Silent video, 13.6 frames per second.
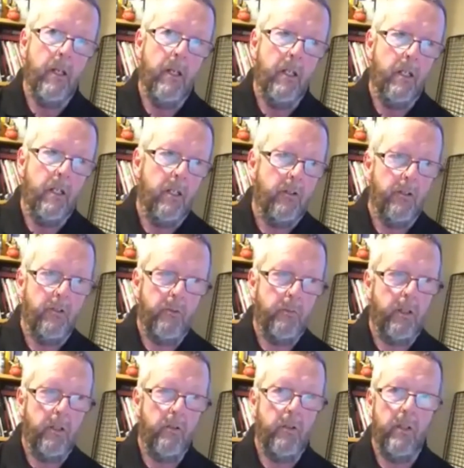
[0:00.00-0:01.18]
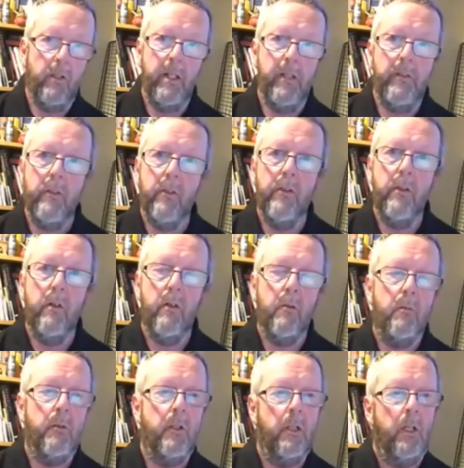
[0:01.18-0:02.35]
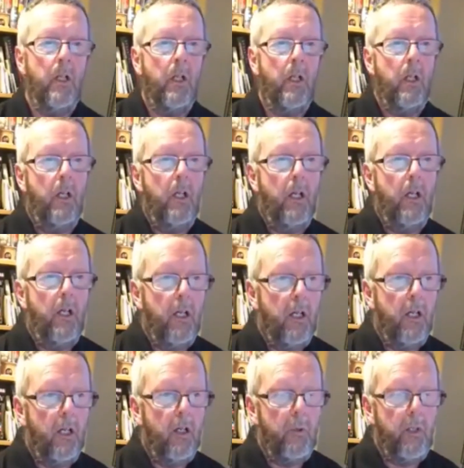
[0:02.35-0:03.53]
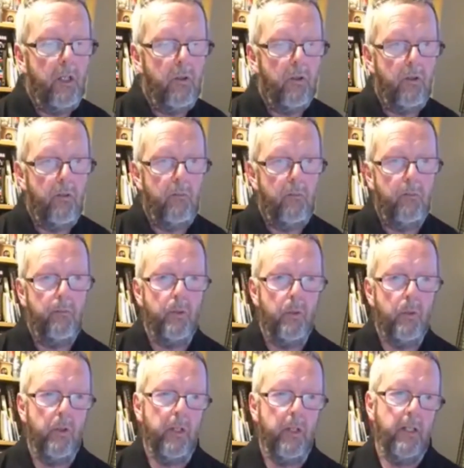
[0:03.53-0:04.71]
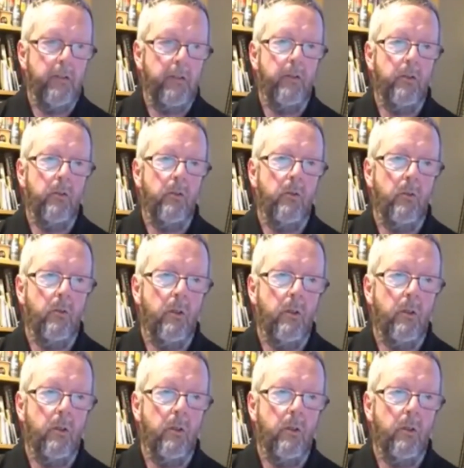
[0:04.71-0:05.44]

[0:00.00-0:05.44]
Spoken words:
and just sprinkle the yeast on top. We could pour it into